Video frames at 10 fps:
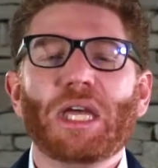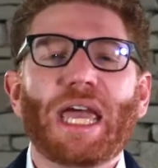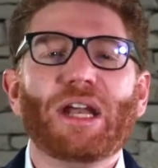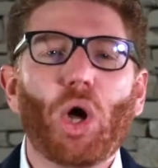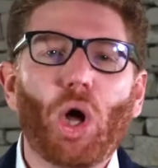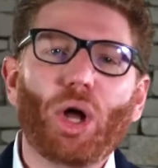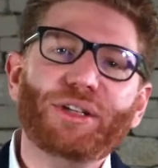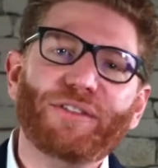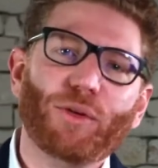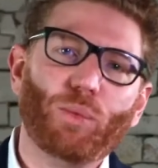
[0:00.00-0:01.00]
and all
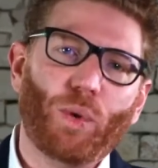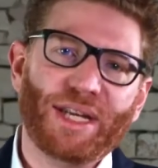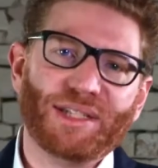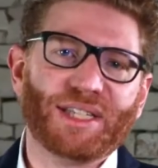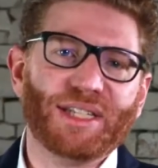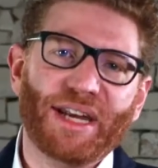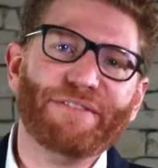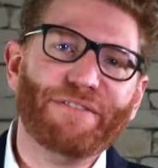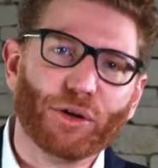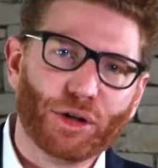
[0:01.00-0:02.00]
different ways to
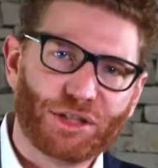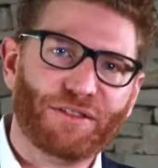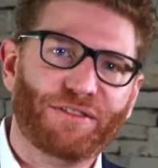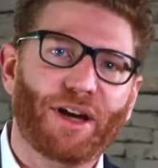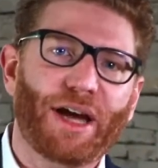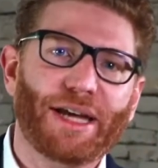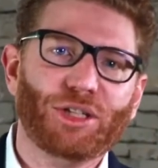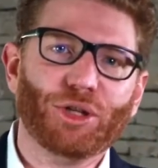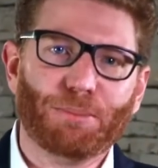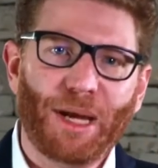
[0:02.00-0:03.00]
diversify
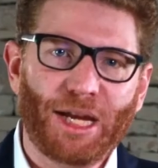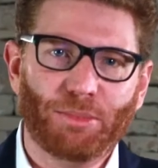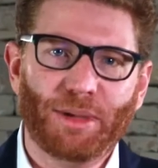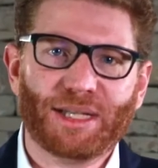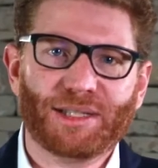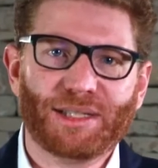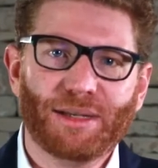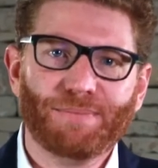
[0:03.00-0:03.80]
your payer mix.